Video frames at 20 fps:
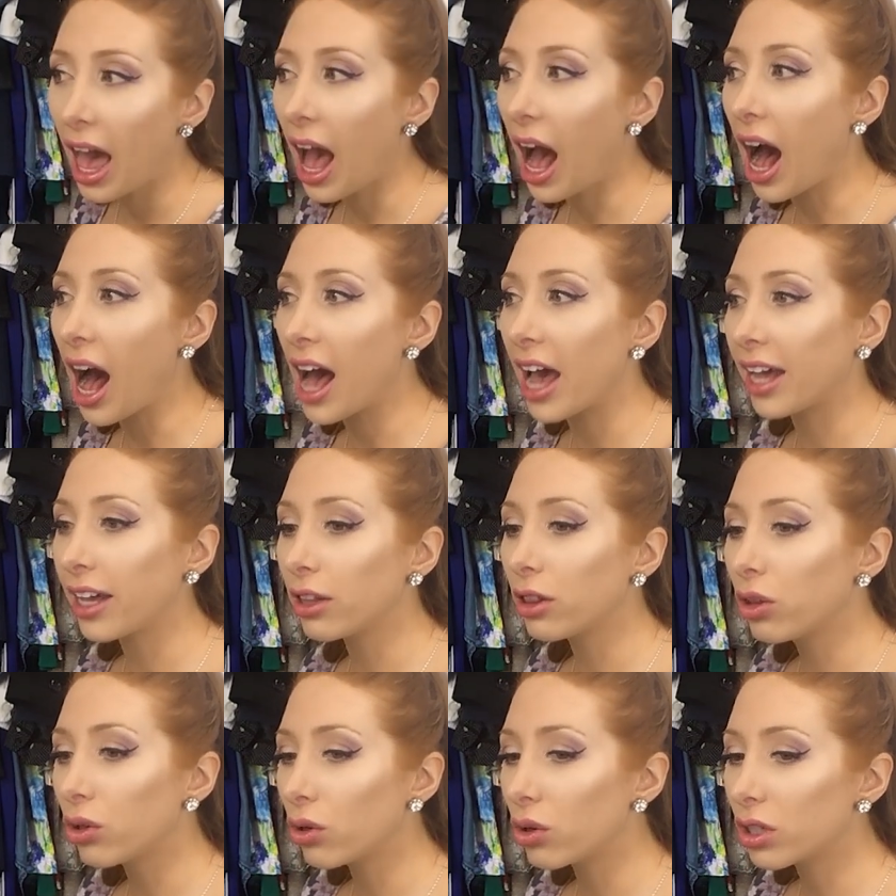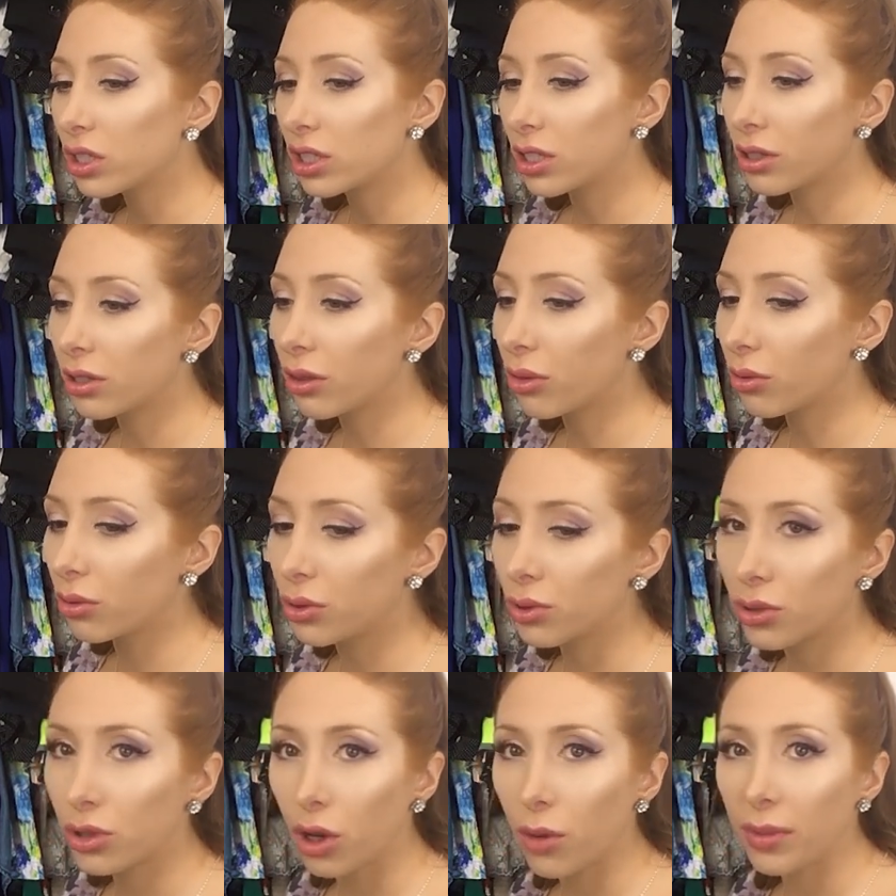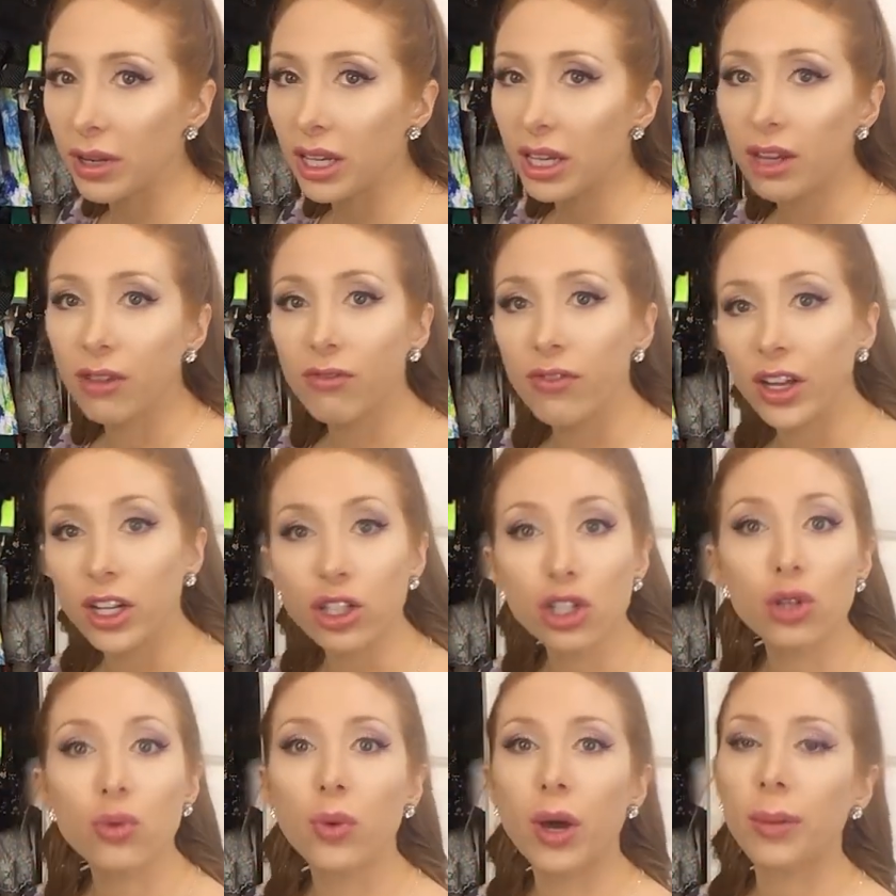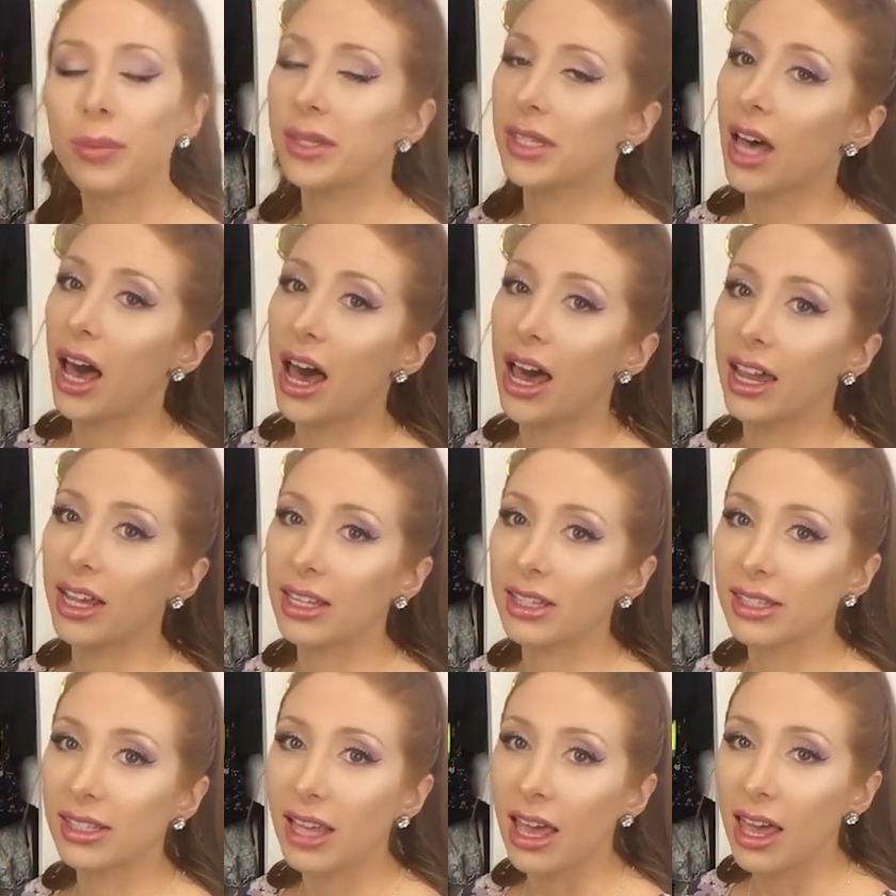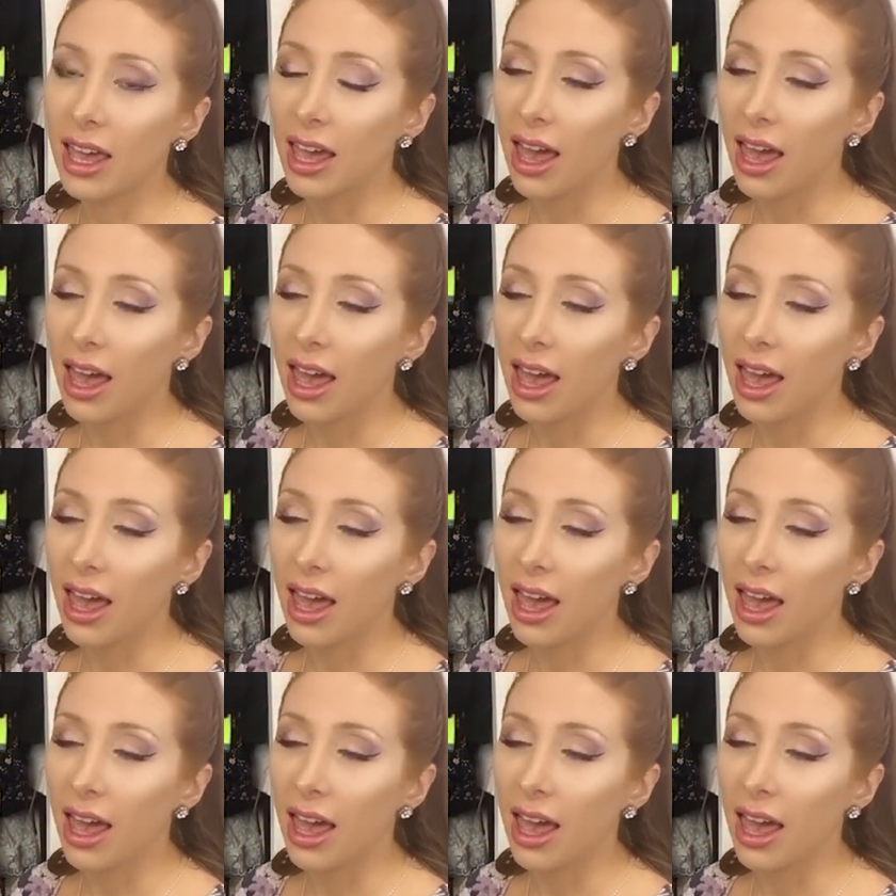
I looked through so many conventional websites,